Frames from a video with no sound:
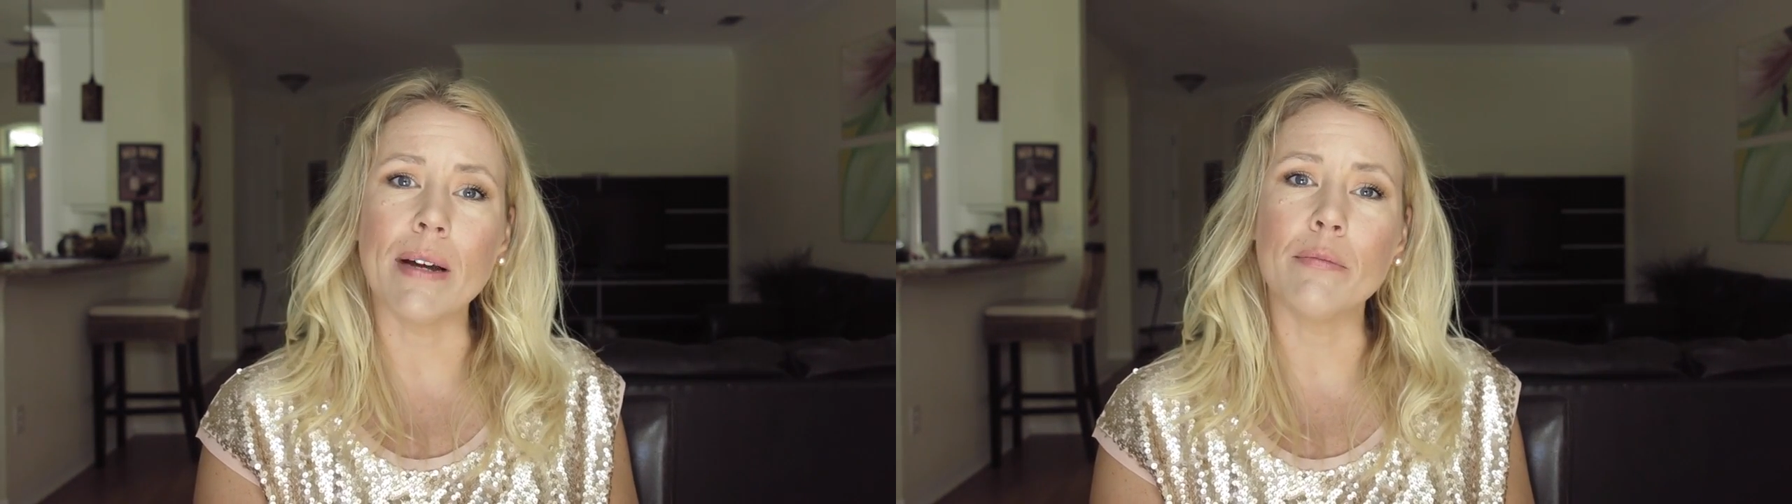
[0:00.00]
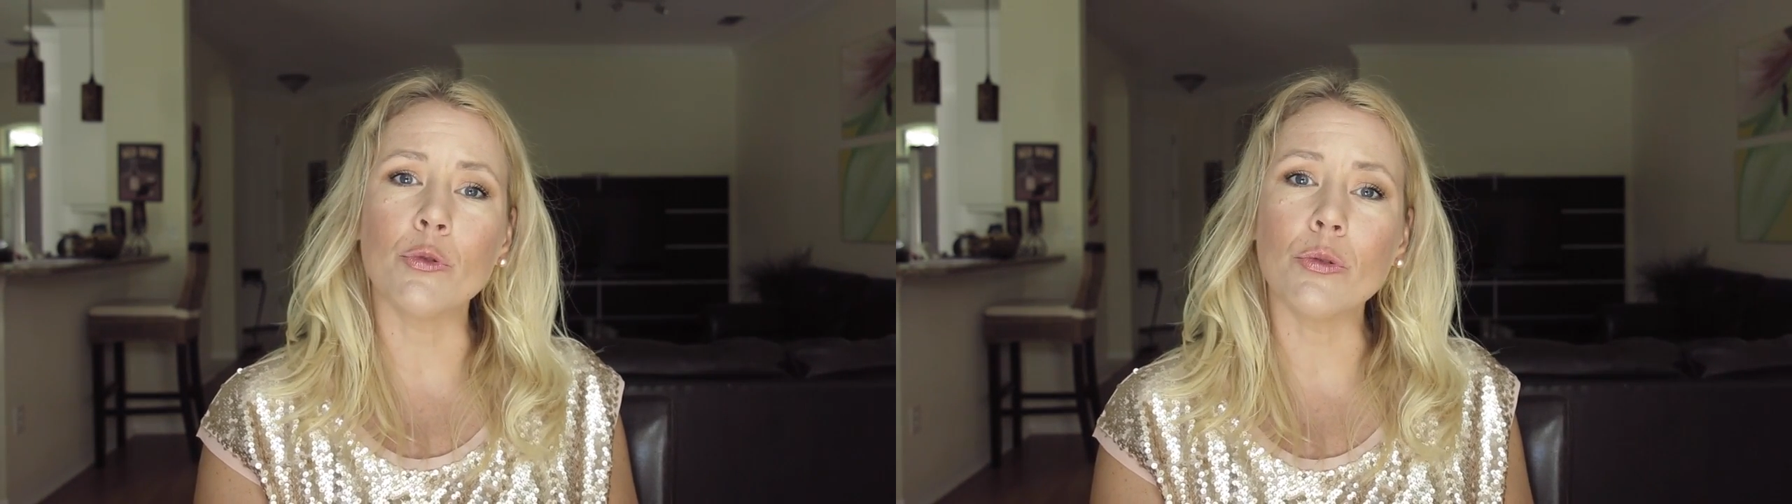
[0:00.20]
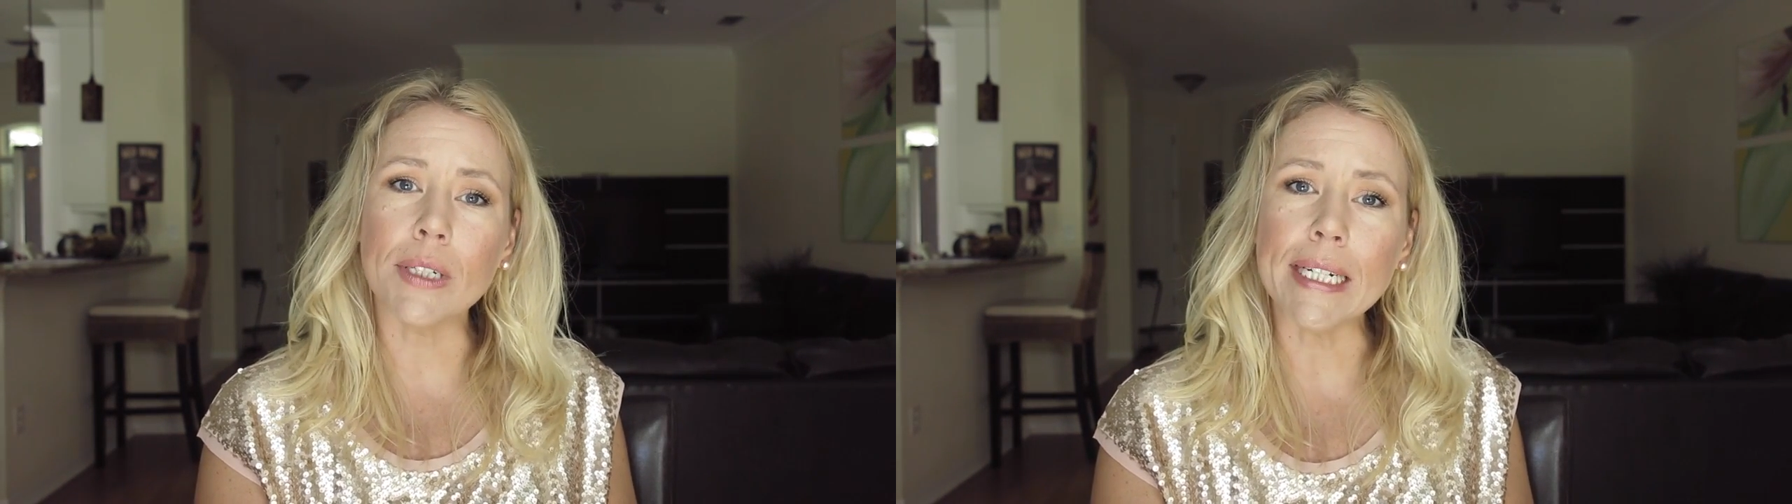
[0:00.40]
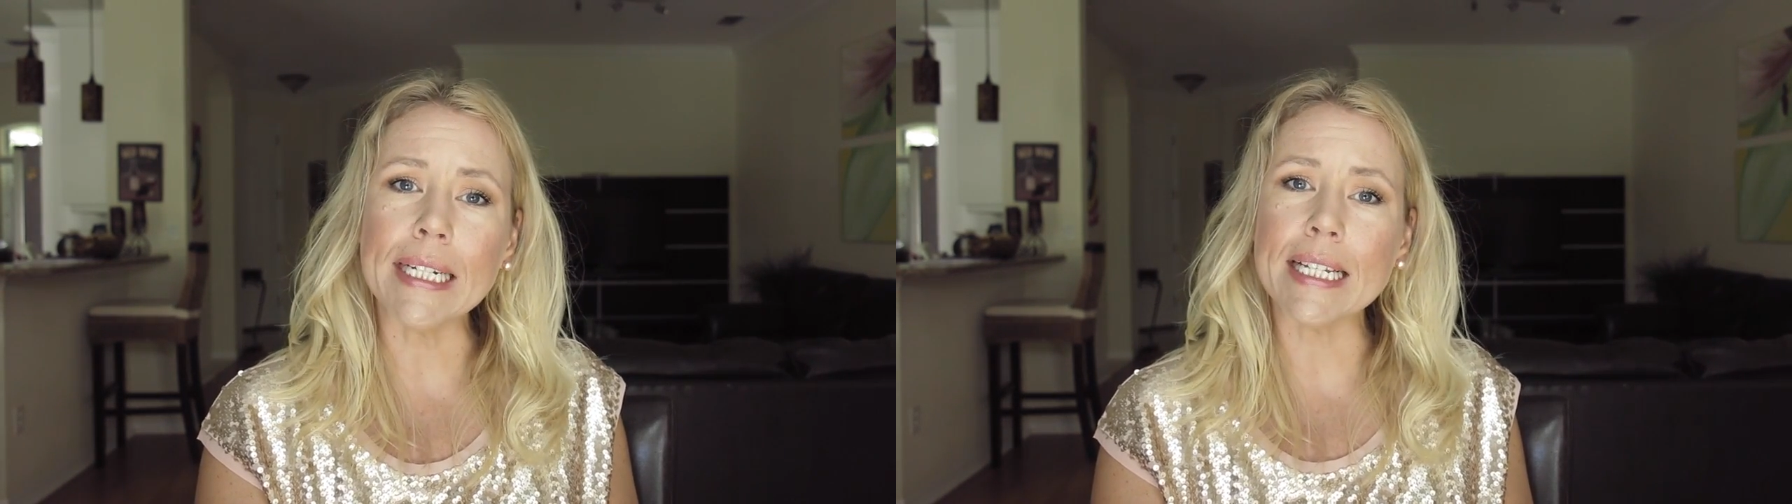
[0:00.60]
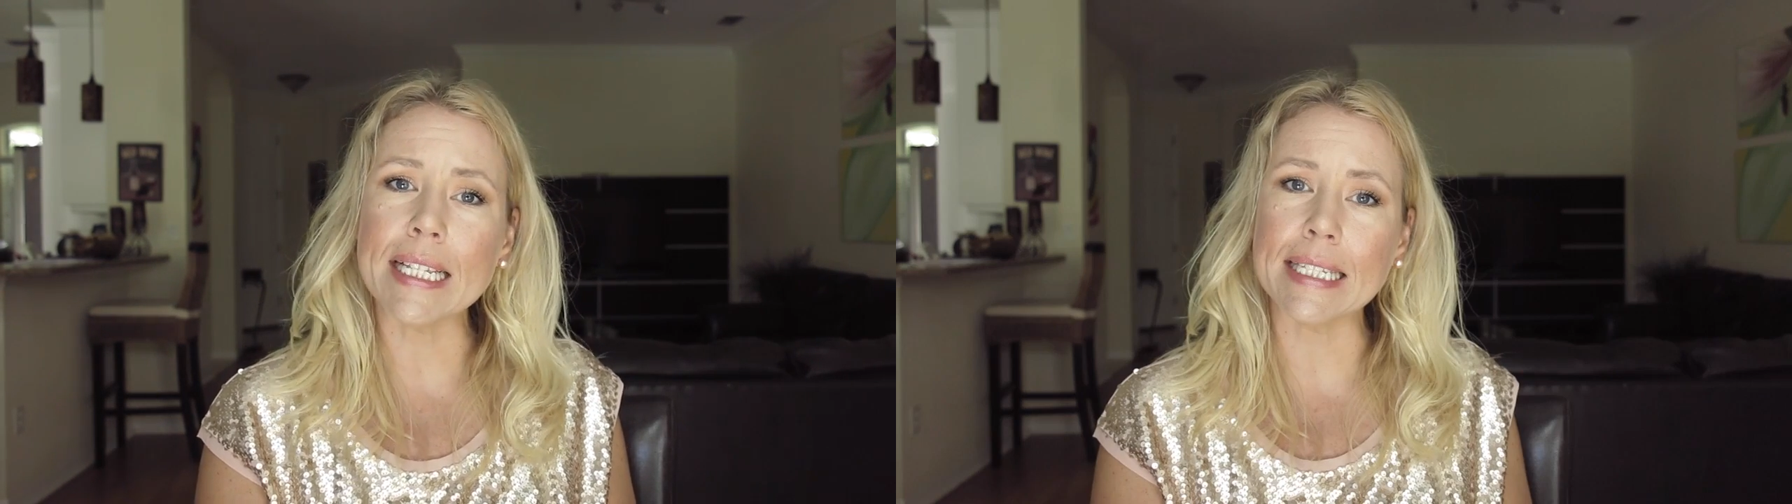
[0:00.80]
am
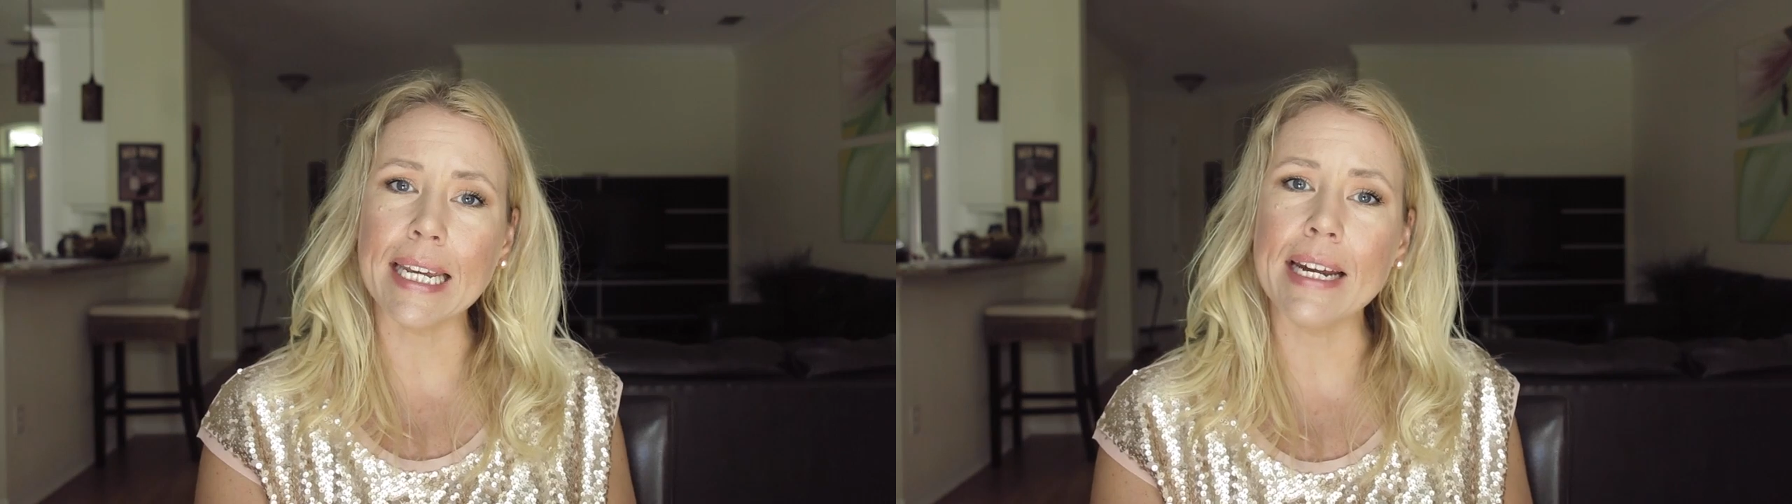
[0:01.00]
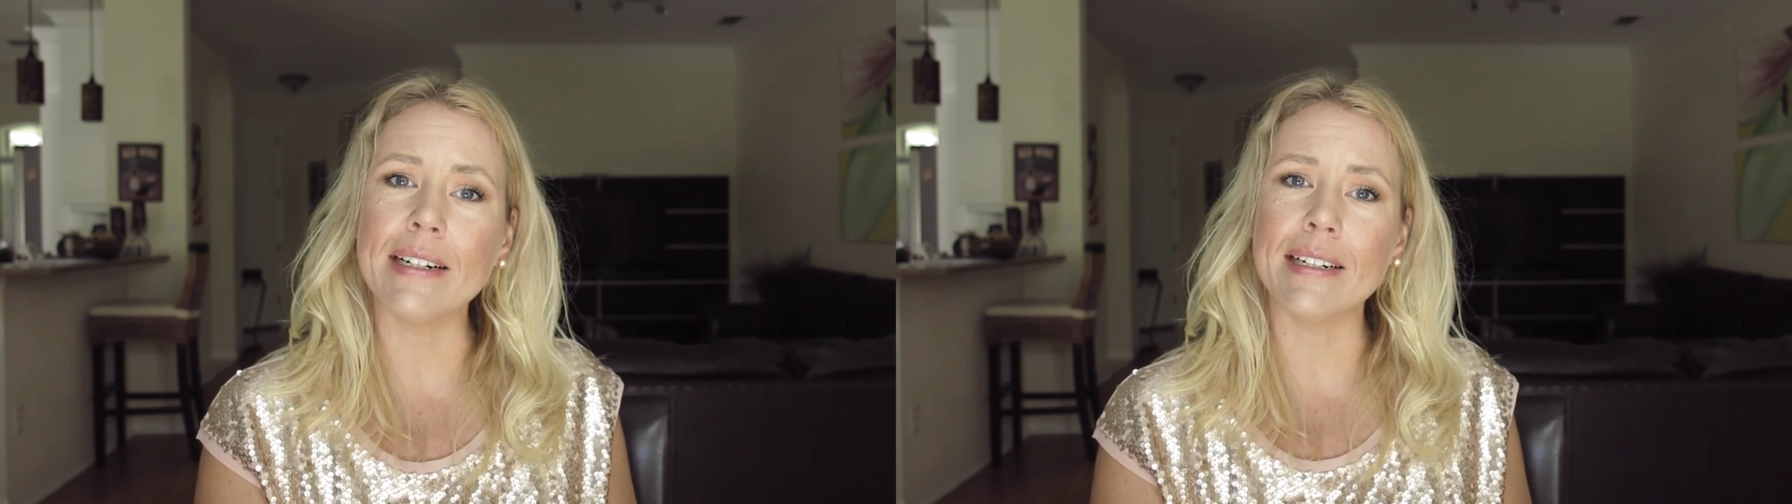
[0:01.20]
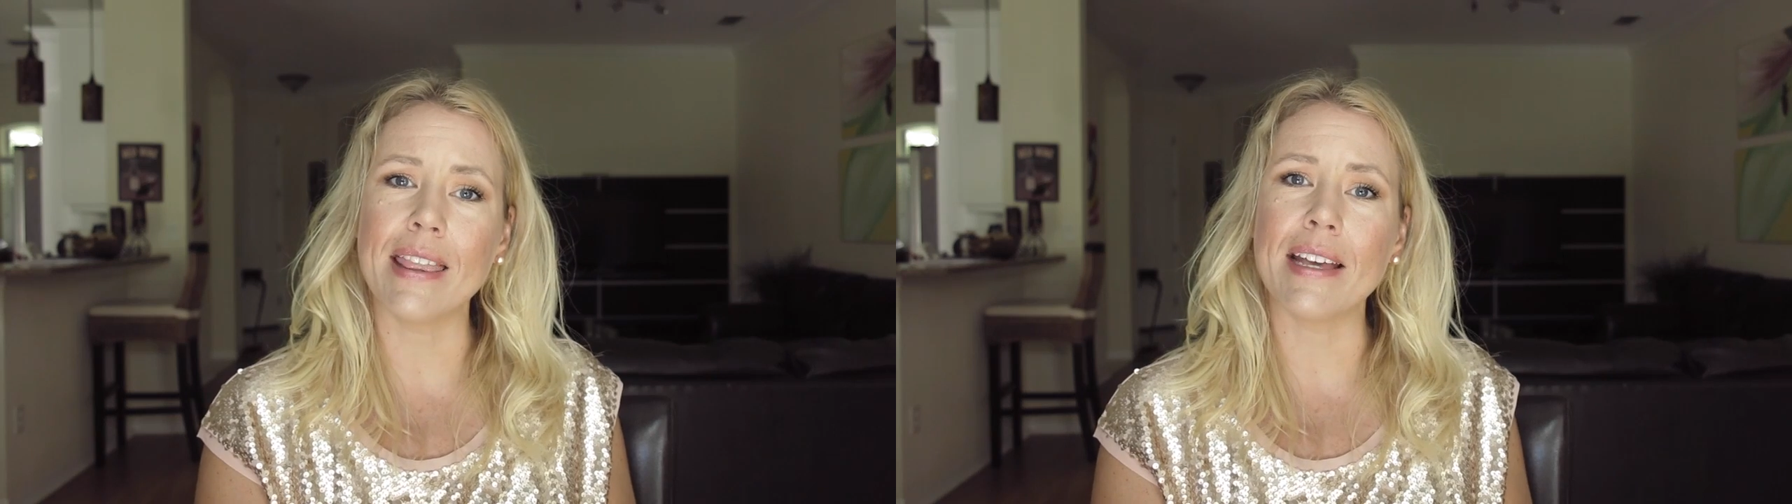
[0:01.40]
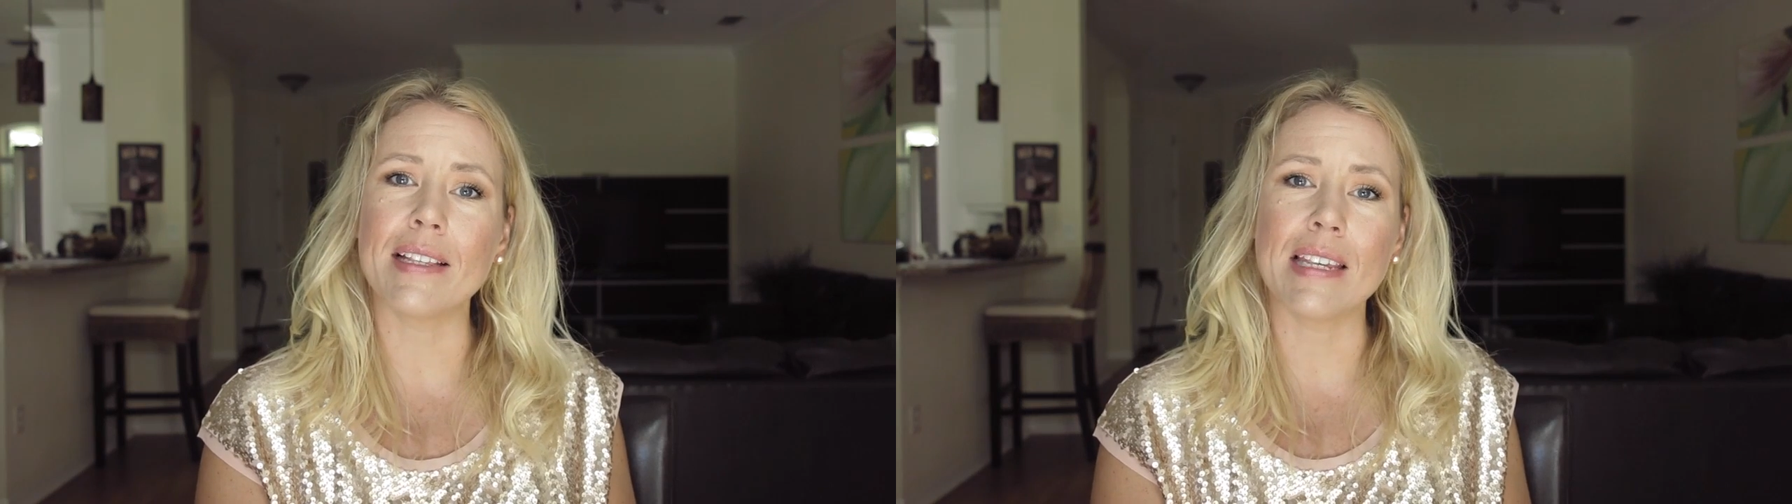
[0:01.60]
really scared that